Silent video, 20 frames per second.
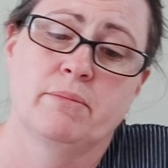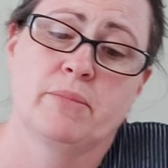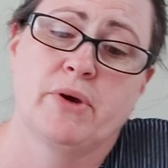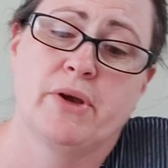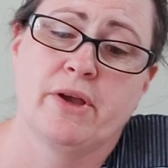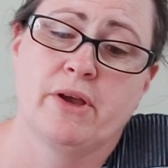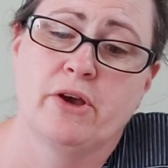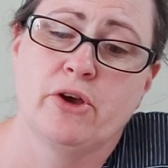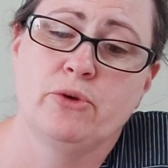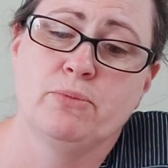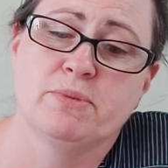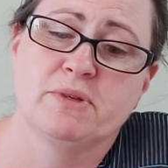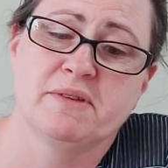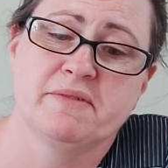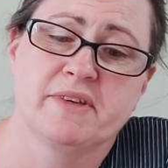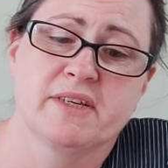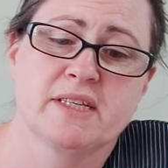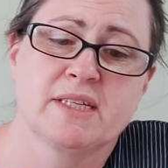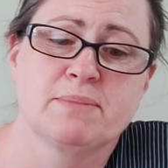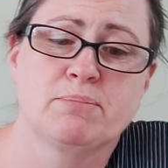My hopes
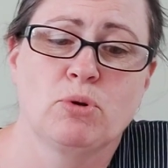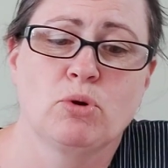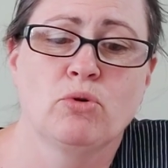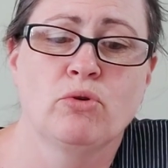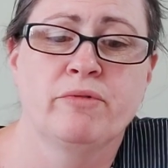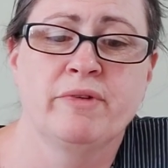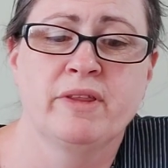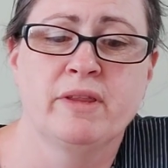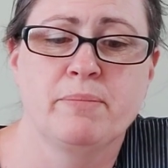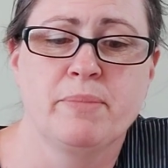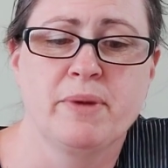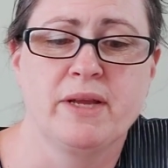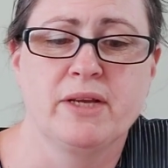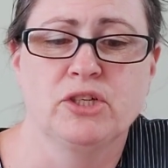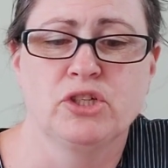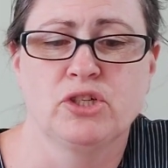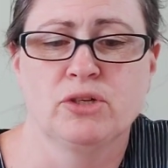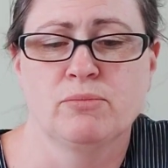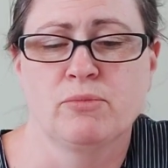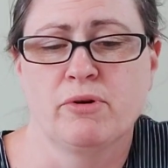of exploring the
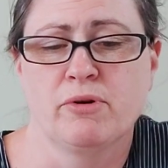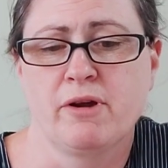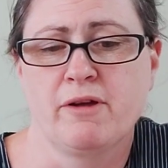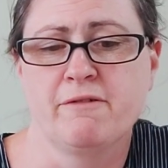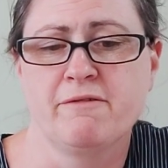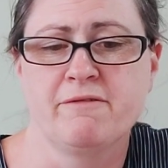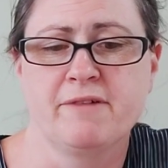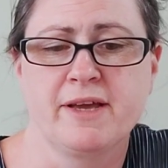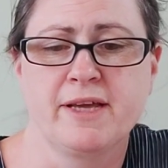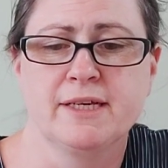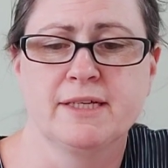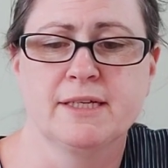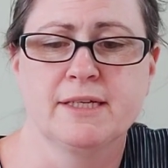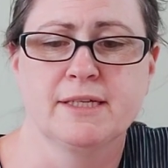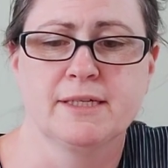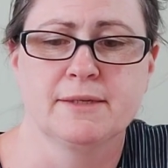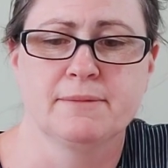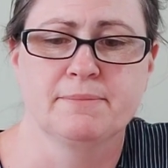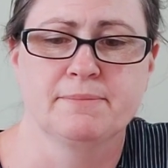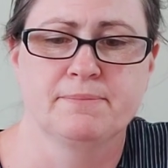beach tomorrow
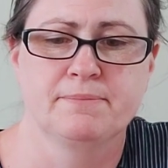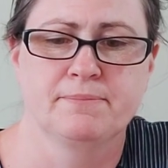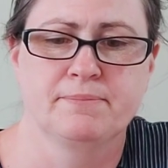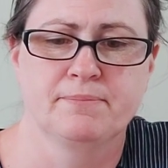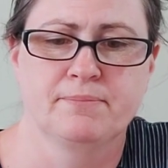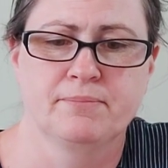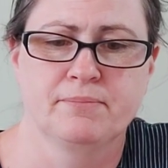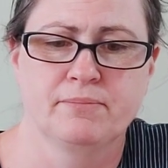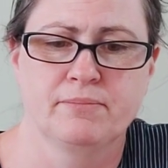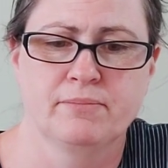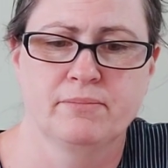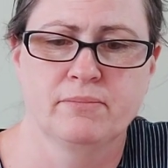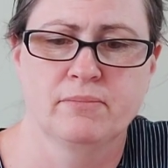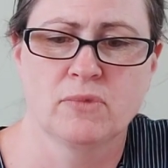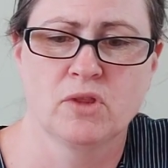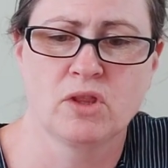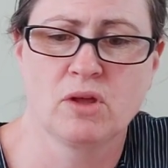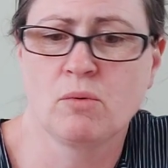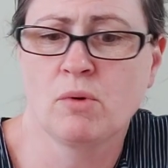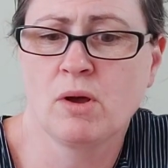faded.
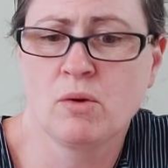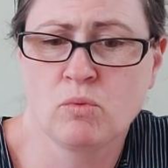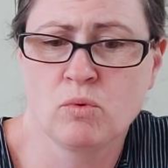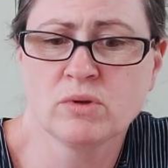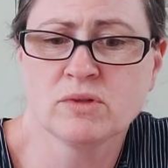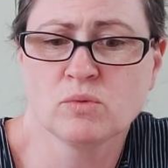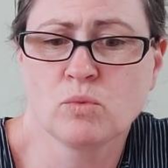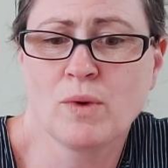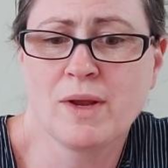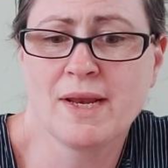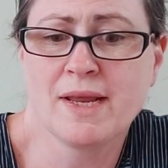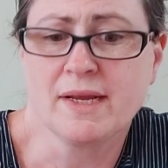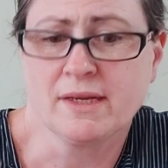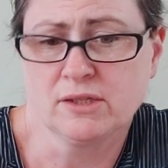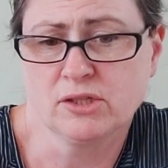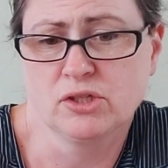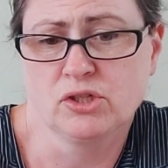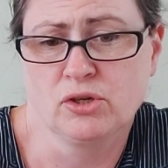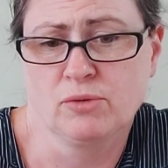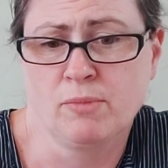Though I was willing
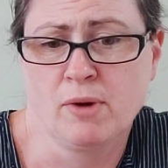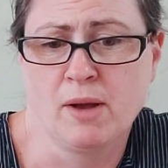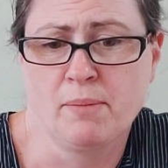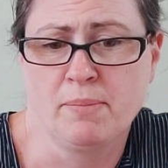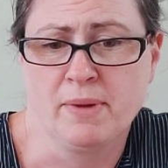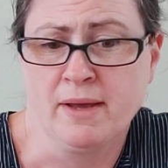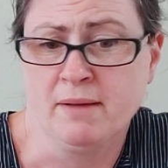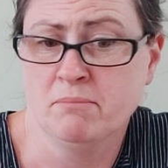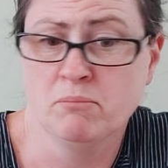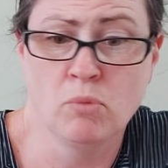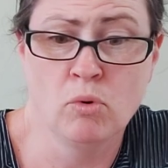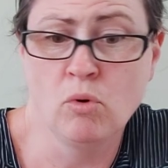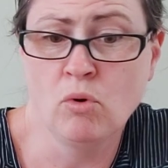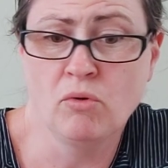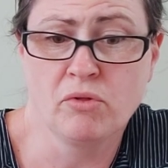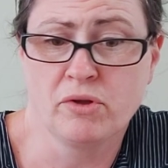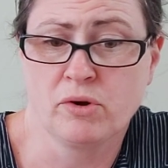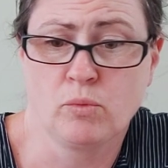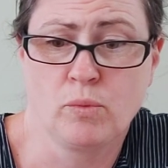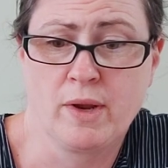to do my bit,
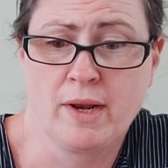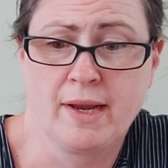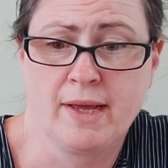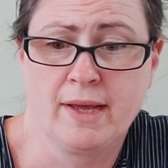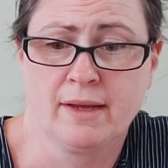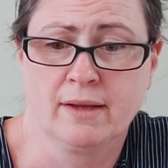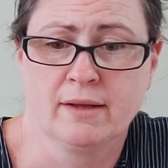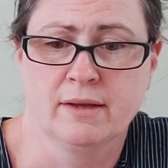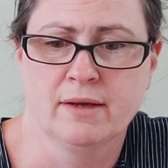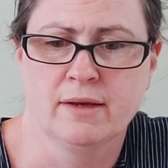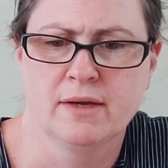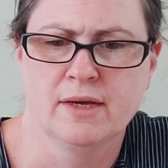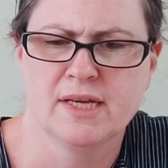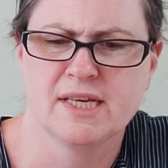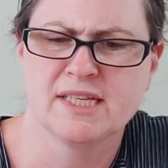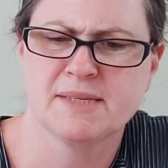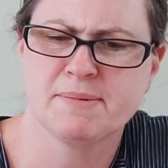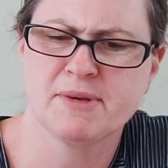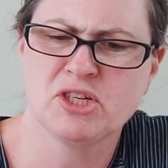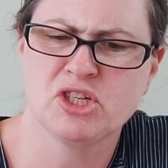more than willing,
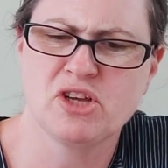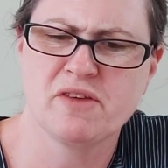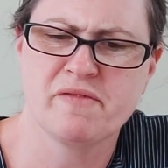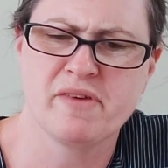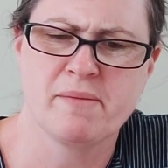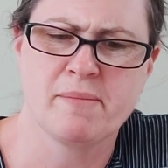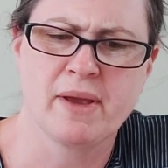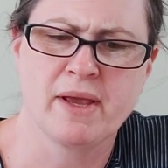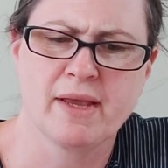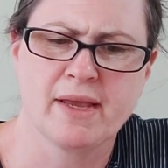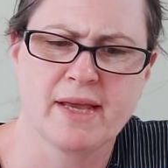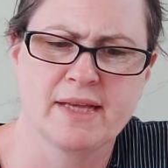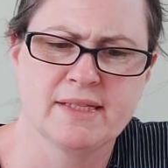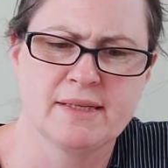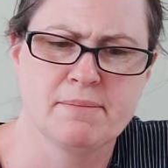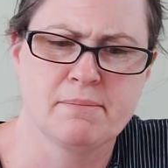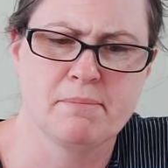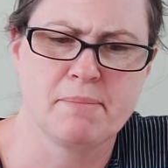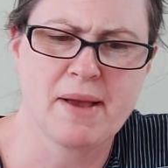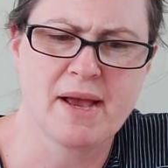especially if it meant
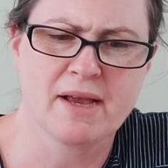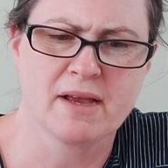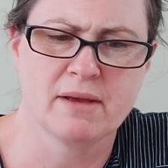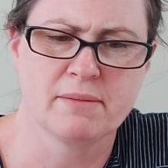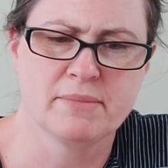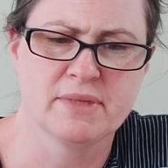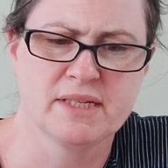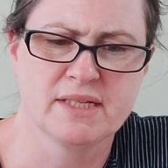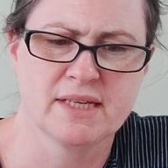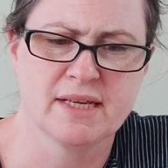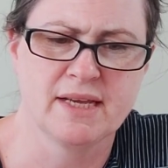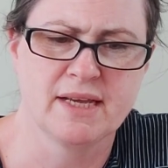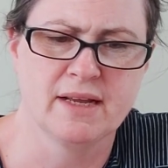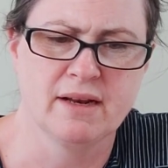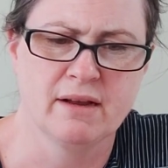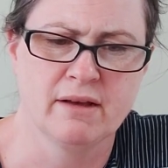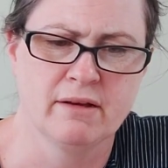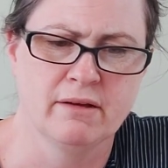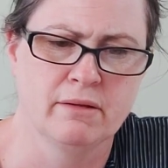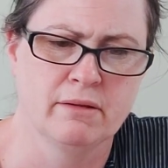getting back at Mr.
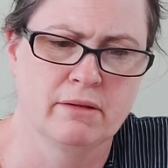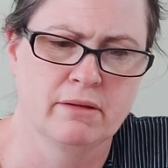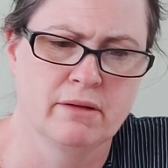Hitler.